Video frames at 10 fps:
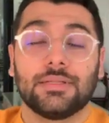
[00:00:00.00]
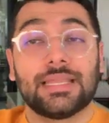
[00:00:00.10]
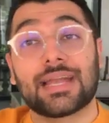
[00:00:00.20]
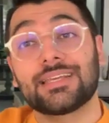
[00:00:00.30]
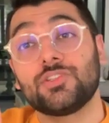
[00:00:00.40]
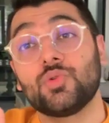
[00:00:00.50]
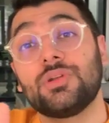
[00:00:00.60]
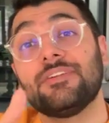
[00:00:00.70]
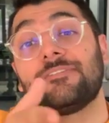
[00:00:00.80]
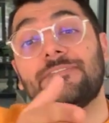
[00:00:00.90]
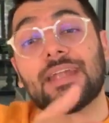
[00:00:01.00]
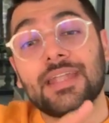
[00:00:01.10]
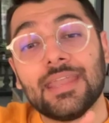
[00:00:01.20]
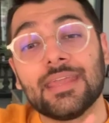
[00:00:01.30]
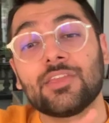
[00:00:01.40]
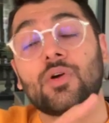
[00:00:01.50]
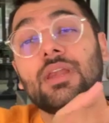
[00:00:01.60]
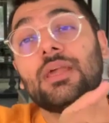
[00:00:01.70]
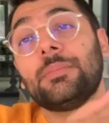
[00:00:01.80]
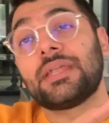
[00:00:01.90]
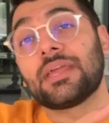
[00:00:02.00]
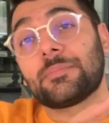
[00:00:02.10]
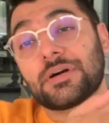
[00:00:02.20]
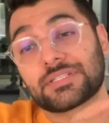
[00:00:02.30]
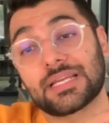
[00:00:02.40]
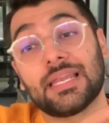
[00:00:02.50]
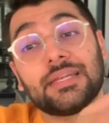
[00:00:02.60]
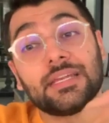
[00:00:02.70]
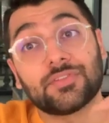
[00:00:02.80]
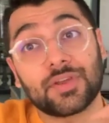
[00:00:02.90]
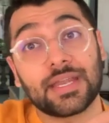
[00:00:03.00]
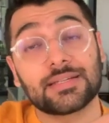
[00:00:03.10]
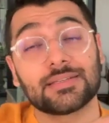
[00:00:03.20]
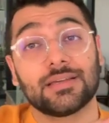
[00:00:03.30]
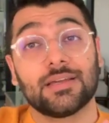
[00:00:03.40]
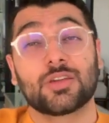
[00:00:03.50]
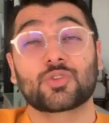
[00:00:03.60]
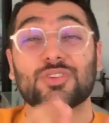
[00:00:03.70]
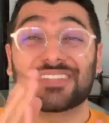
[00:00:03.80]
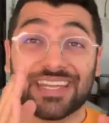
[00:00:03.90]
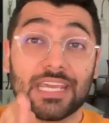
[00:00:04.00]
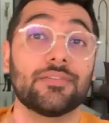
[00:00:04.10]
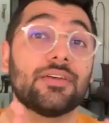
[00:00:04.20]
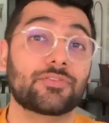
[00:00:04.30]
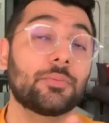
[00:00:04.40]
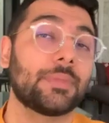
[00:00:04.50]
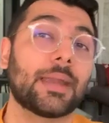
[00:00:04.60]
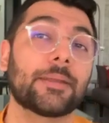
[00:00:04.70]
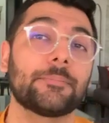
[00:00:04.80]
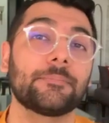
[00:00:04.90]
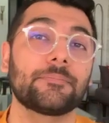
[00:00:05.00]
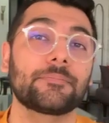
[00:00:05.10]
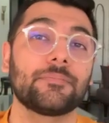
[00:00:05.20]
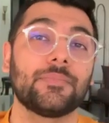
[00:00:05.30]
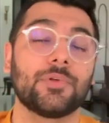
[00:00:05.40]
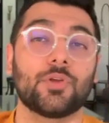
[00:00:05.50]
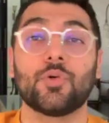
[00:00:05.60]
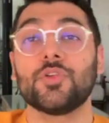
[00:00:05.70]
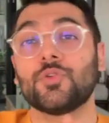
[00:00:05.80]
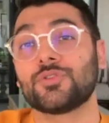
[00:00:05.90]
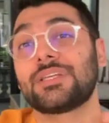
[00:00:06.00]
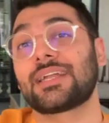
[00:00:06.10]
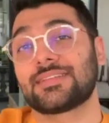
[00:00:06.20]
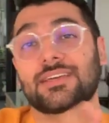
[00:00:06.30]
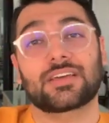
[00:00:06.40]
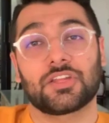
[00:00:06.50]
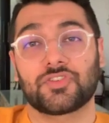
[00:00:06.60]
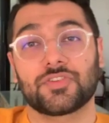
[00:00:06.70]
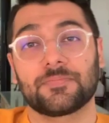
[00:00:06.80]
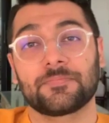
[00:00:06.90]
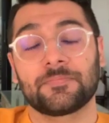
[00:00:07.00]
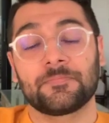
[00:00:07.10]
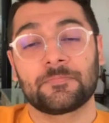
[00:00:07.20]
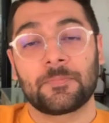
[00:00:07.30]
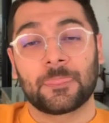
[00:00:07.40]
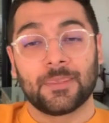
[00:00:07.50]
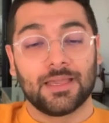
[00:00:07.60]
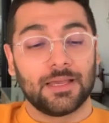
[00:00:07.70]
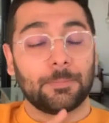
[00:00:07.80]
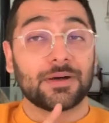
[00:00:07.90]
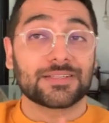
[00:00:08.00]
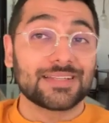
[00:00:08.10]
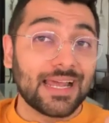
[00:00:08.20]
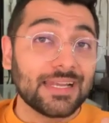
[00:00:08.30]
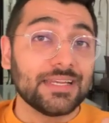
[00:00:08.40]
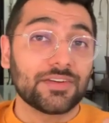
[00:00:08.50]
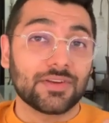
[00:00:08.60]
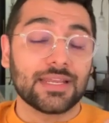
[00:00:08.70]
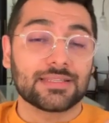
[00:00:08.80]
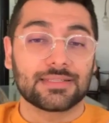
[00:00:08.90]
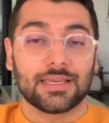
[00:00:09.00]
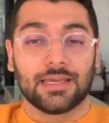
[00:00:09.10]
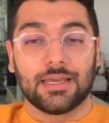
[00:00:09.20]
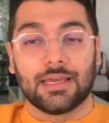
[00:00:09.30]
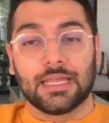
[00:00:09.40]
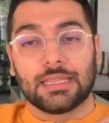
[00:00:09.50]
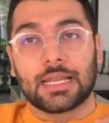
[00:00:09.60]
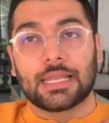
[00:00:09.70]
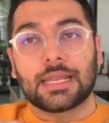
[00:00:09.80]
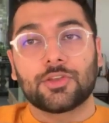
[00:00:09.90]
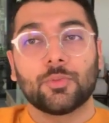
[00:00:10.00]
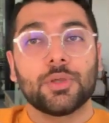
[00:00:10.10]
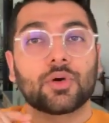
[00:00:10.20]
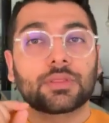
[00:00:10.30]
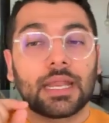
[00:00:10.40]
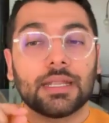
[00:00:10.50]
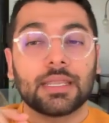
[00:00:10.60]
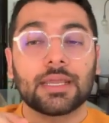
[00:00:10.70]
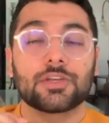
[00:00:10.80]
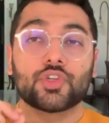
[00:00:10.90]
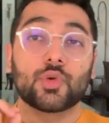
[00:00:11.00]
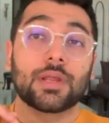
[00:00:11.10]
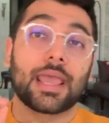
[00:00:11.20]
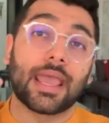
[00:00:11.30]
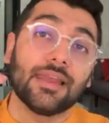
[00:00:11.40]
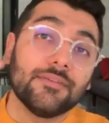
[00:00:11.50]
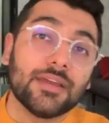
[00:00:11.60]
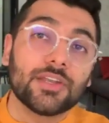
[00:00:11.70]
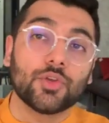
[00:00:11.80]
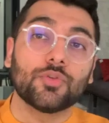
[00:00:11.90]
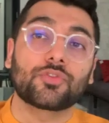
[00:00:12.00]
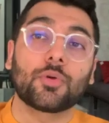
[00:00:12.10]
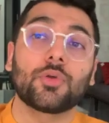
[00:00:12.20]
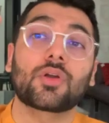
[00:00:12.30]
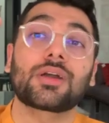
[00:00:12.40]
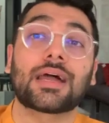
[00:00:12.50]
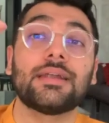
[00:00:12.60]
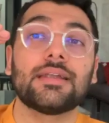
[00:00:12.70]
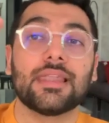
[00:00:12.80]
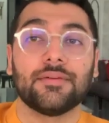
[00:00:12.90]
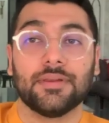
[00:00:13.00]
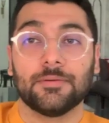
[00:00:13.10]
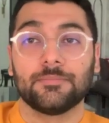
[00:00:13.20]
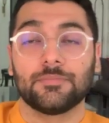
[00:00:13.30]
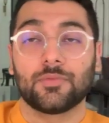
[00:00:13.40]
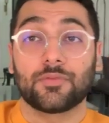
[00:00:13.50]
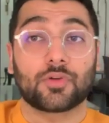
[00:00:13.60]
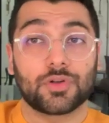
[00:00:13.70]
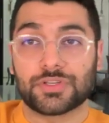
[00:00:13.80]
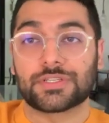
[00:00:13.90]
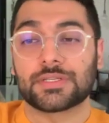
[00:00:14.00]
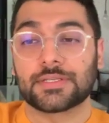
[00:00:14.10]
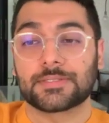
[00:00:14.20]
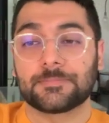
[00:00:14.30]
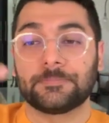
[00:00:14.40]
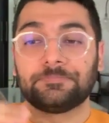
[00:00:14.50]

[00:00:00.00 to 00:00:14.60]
That is you defending your limiting personality traits. So stay away from that. Don't use that as a crutch. Personality traits that let you be authentic should elevate you from your current level of consciousness.